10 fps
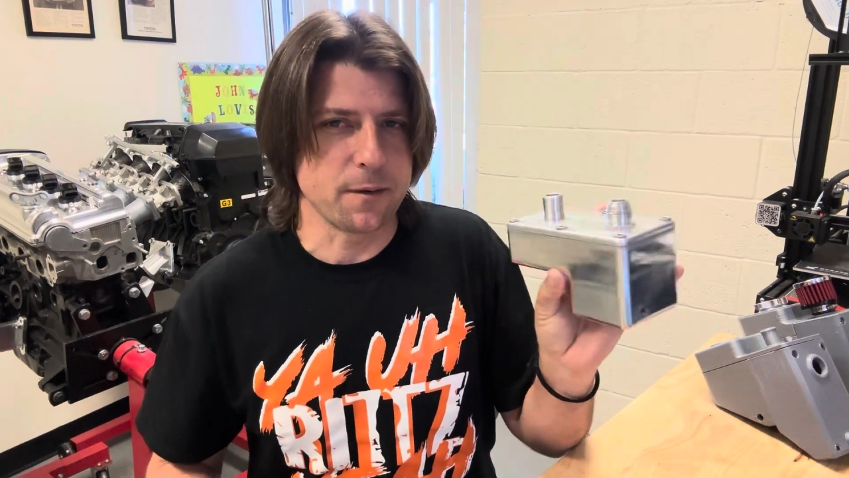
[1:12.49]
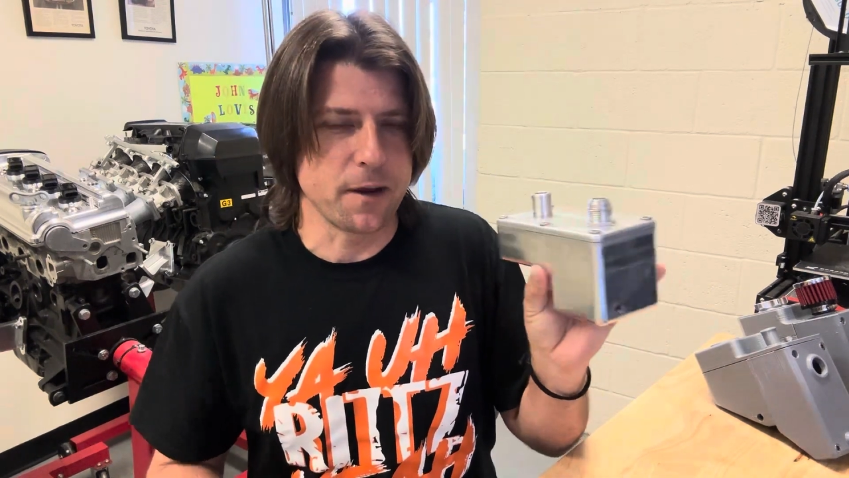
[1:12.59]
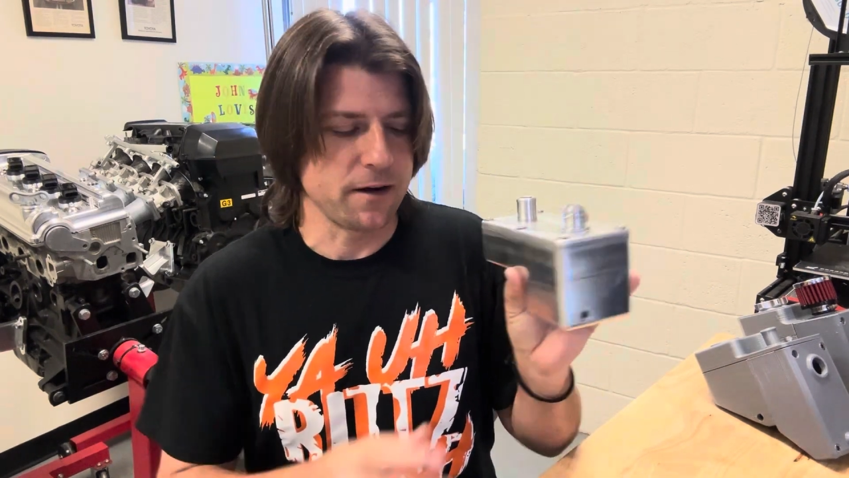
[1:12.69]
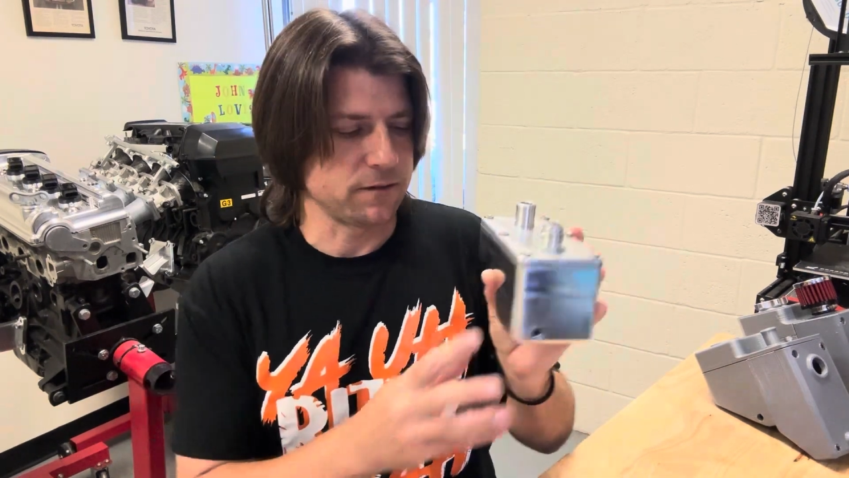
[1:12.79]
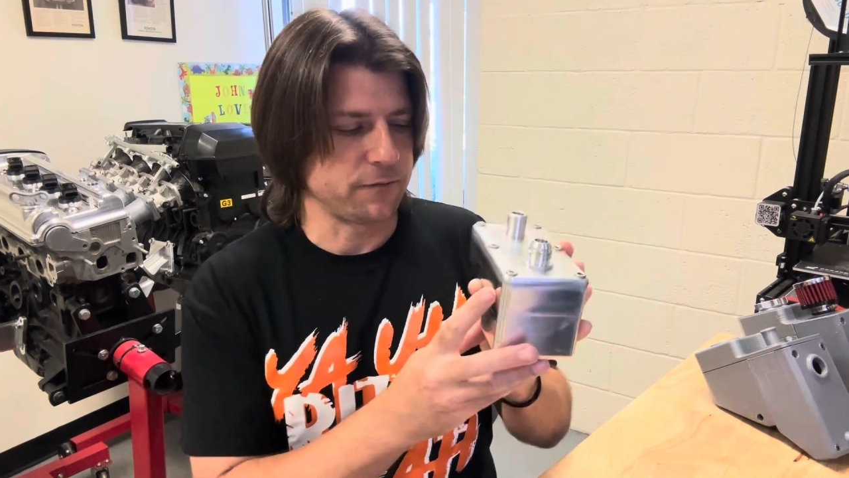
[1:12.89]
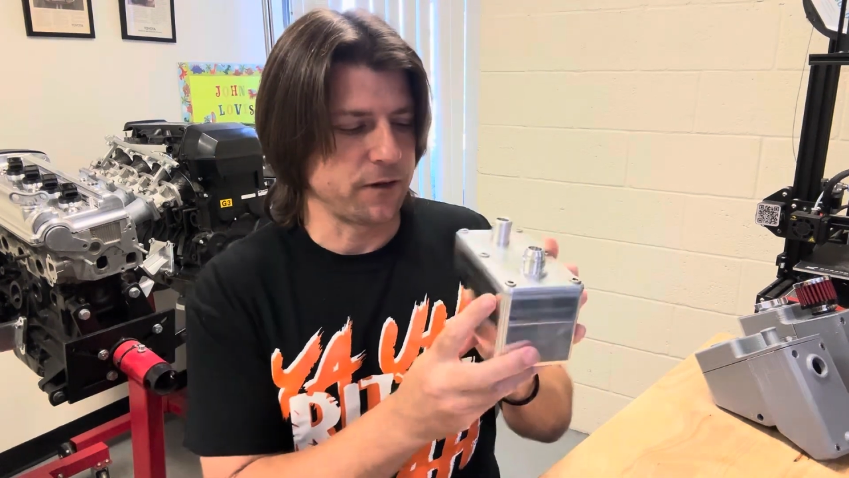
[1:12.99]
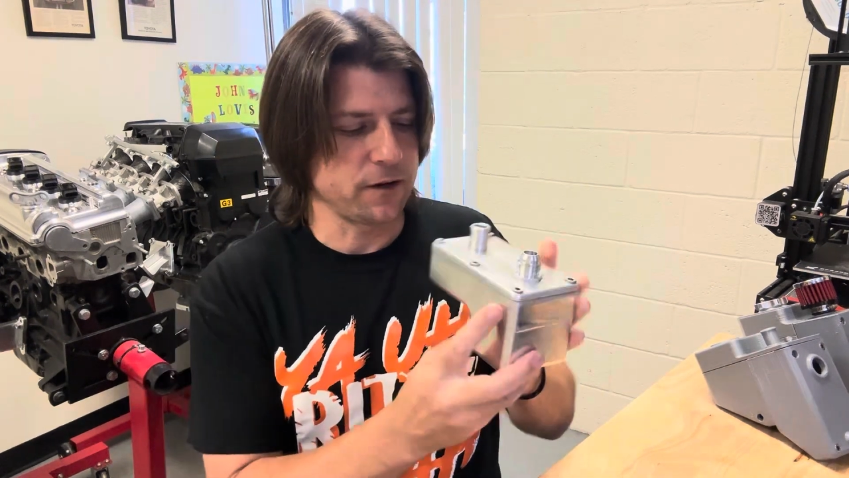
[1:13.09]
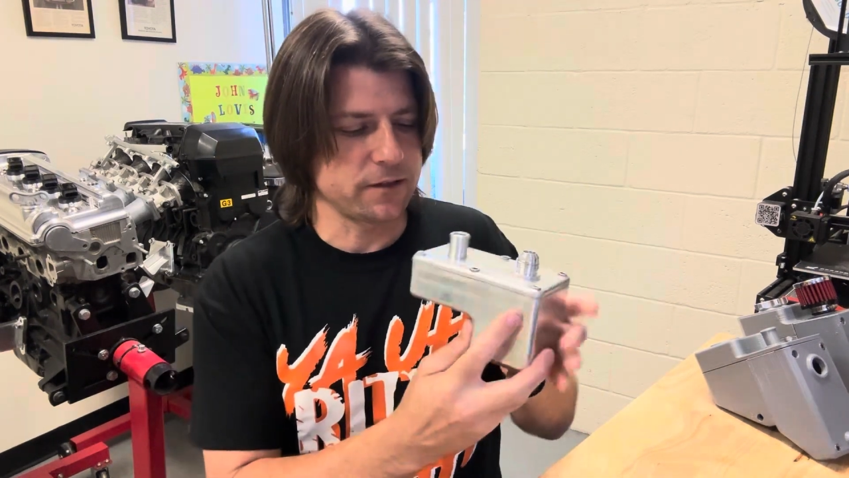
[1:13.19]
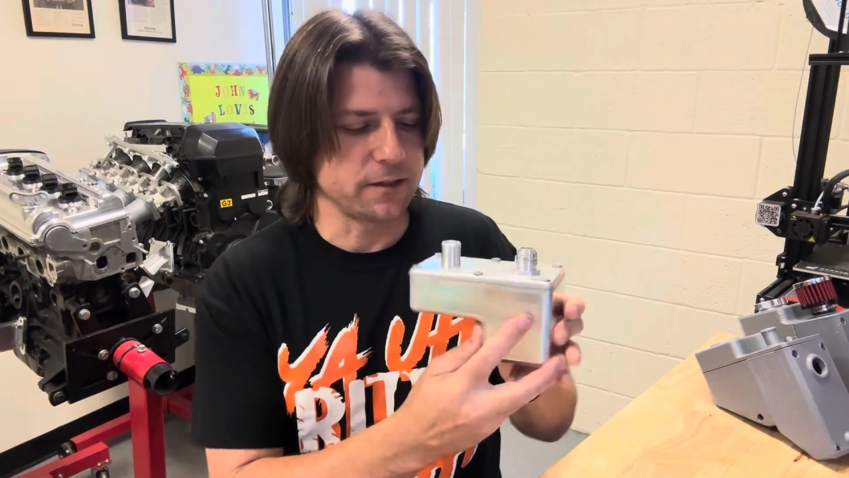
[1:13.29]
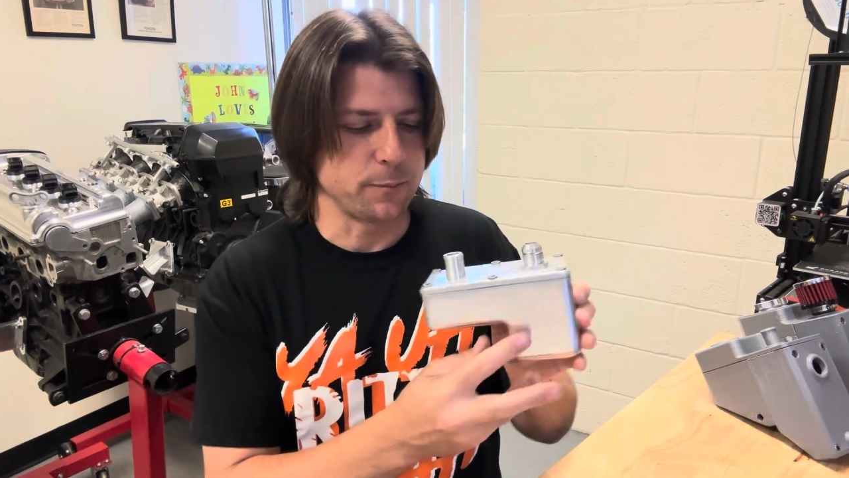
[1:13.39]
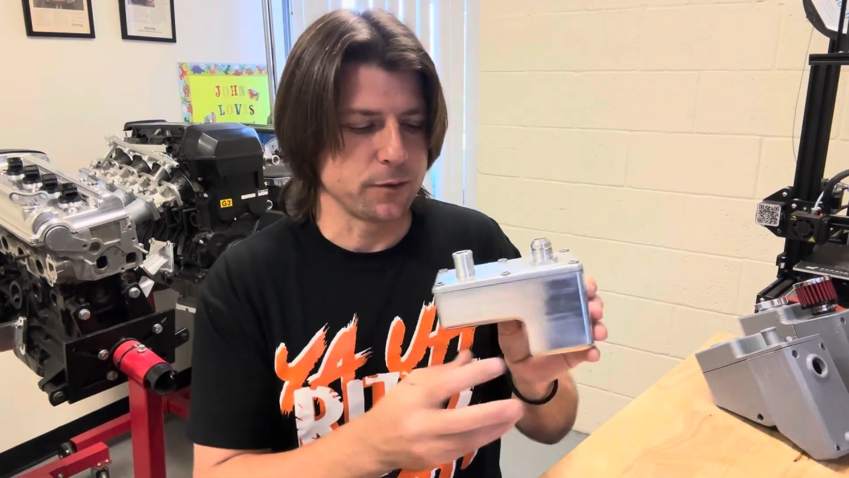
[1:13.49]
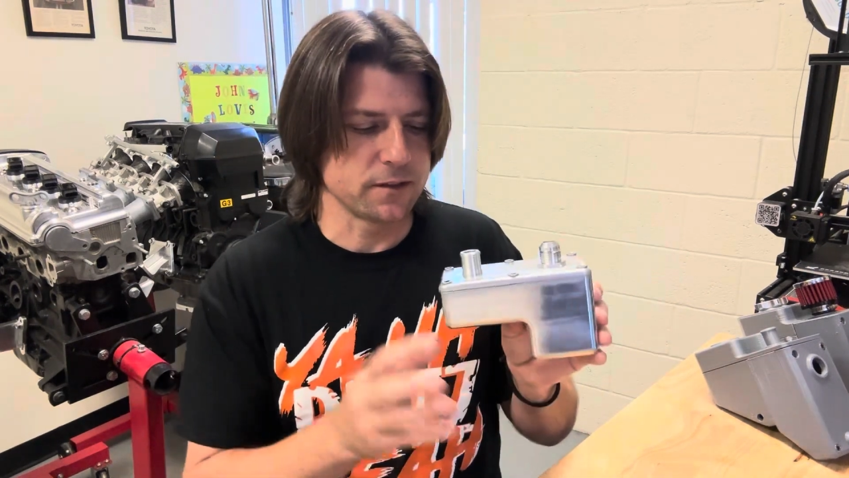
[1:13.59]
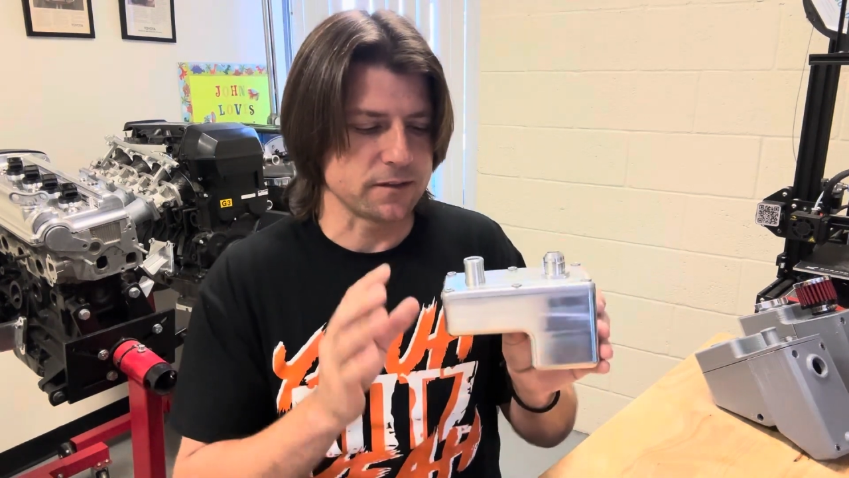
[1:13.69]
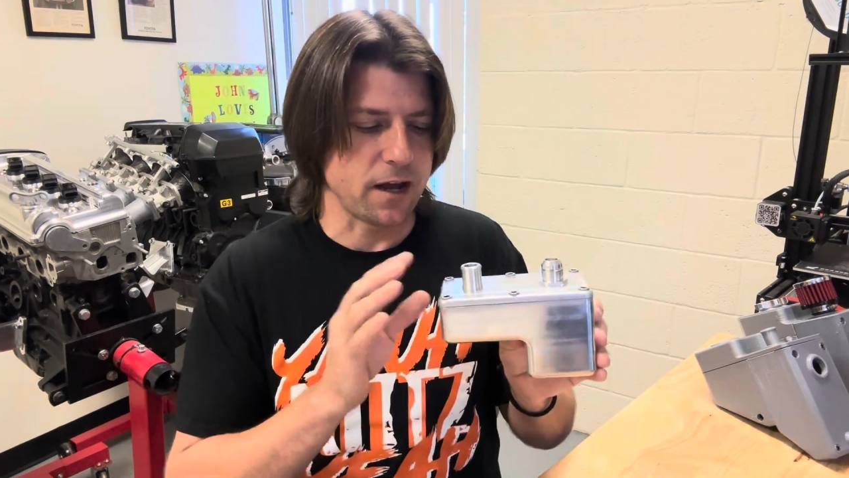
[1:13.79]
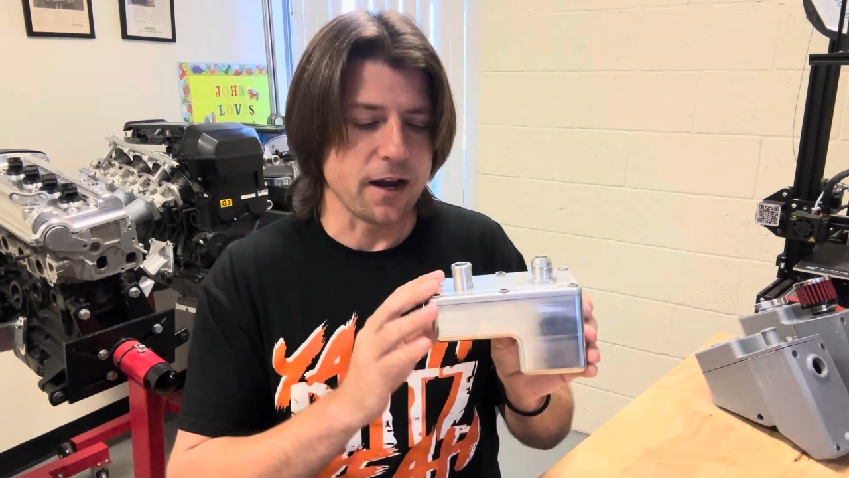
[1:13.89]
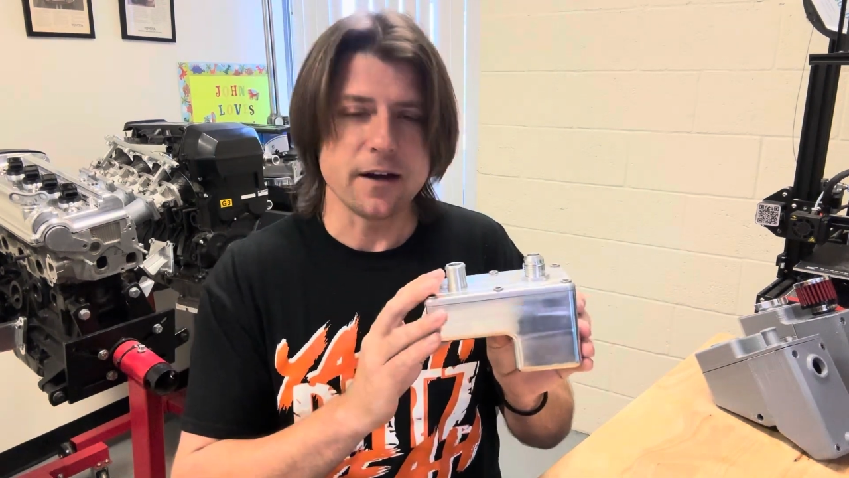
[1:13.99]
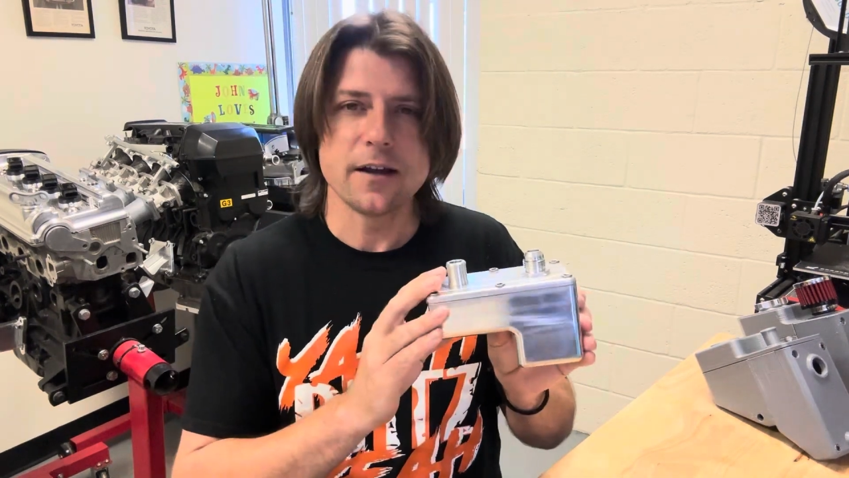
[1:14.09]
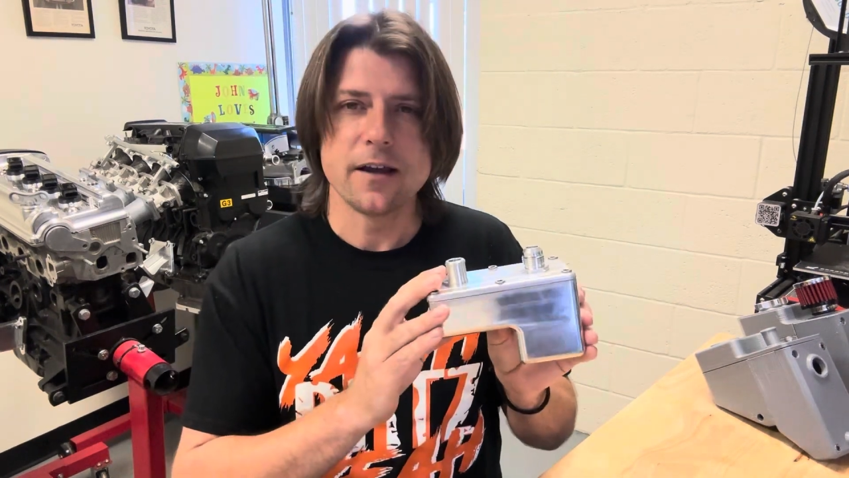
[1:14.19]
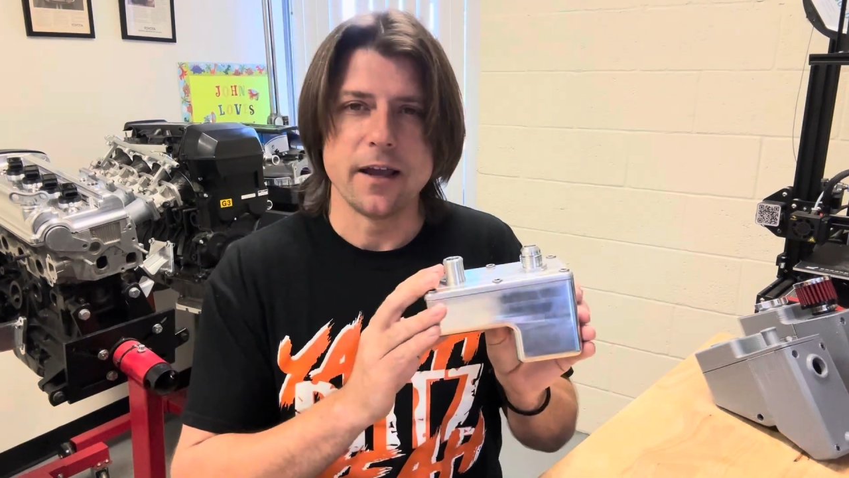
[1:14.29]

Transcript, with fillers: I made is a very simple design.